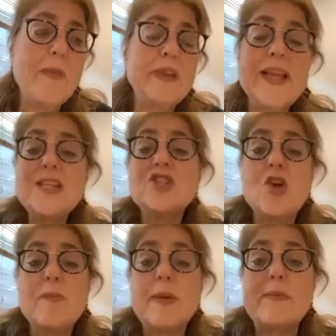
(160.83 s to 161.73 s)
let's
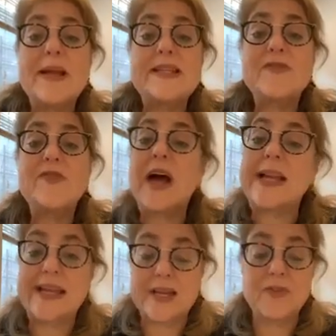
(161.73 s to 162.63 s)
start by my
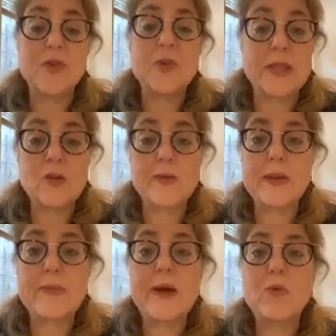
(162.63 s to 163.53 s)
defining for you a little bit
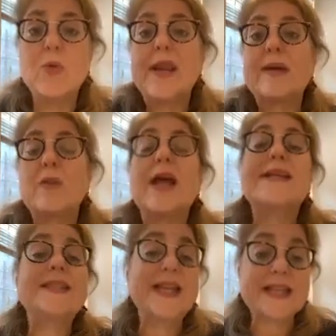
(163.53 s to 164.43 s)
about when I
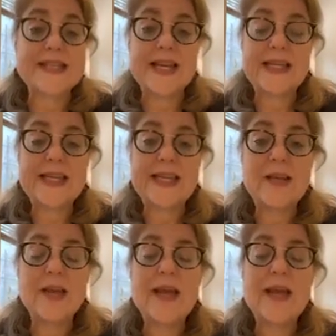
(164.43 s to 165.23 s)
say anxiety